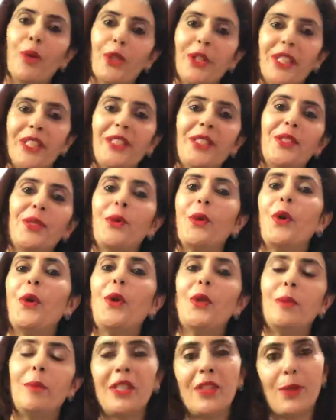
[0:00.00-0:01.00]
morning to
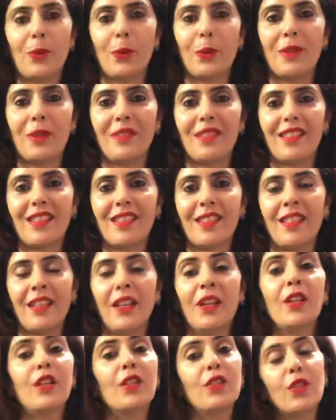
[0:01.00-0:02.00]
all my students.
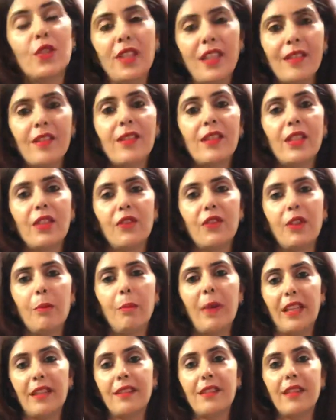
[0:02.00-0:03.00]
So yesterday we
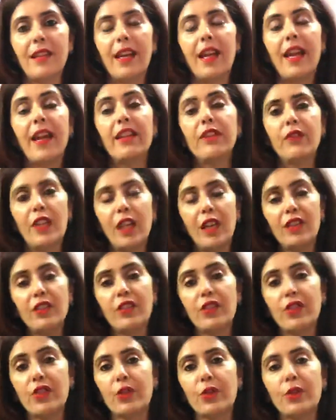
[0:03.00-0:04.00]
met and we
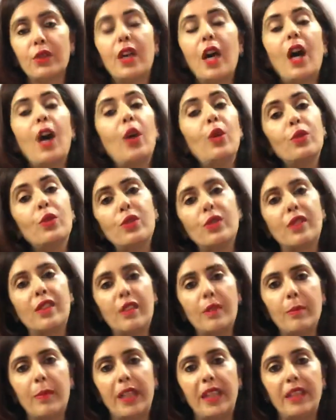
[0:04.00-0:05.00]
understood how to
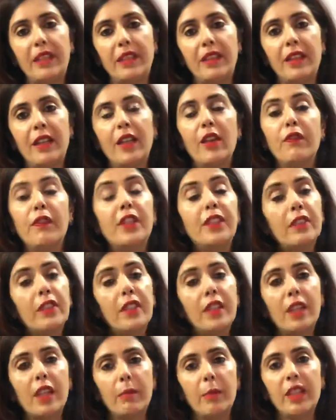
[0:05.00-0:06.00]
determine whether
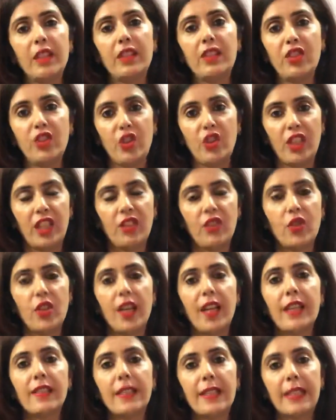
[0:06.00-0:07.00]
a chemical change
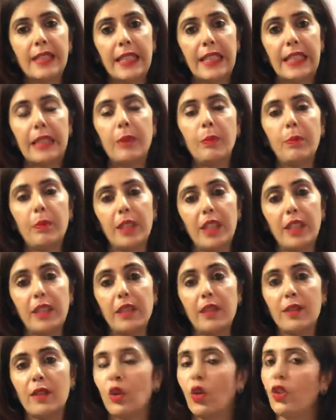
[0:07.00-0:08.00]
has taken
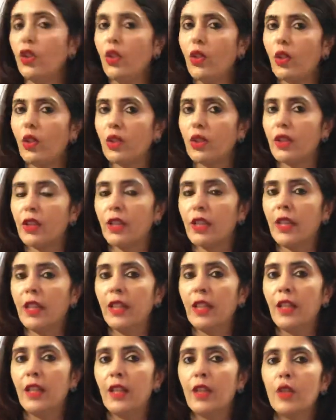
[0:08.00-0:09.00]
place or not.
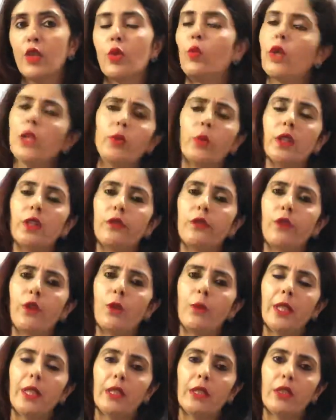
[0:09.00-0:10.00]
So what were the
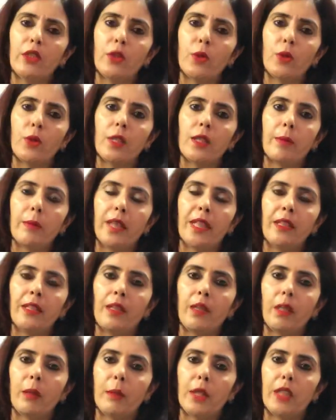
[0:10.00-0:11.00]
four methods to determine
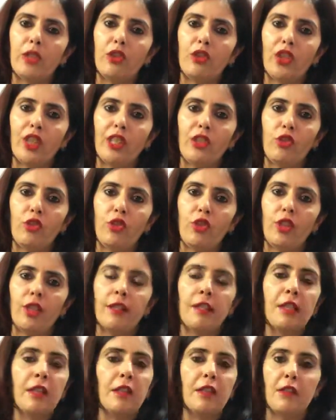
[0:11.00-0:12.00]
the chemical change?
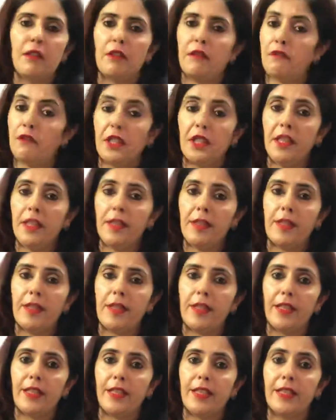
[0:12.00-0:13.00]
First,